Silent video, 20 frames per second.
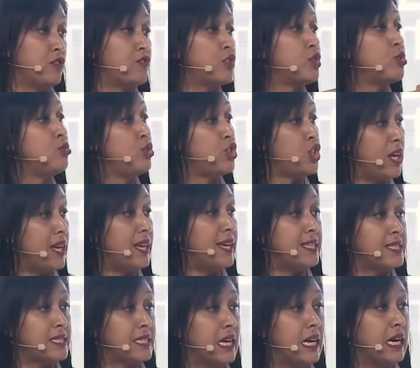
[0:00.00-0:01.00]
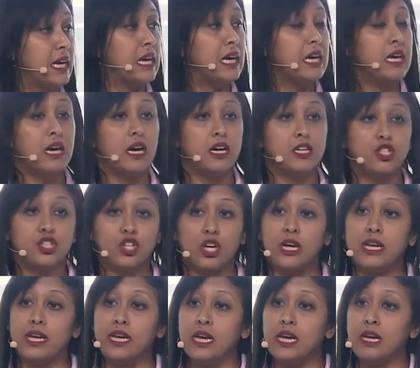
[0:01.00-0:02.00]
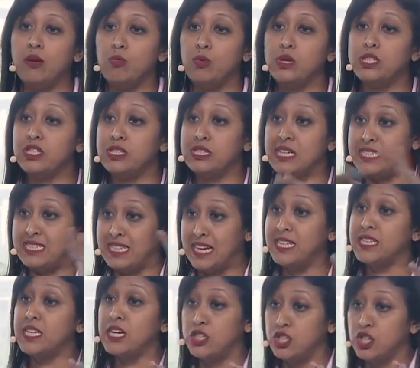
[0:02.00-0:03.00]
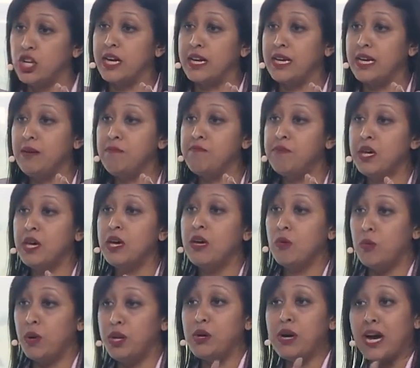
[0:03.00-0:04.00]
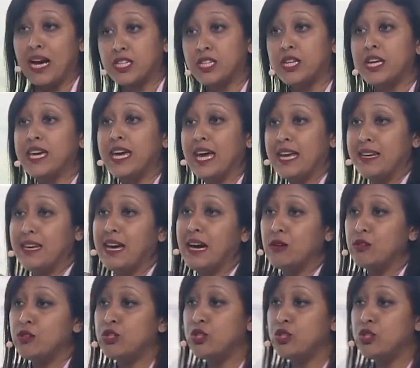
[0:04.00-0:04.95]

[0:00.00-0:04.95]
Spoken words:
of two journeys. A journey which is a data journey, when you actually get down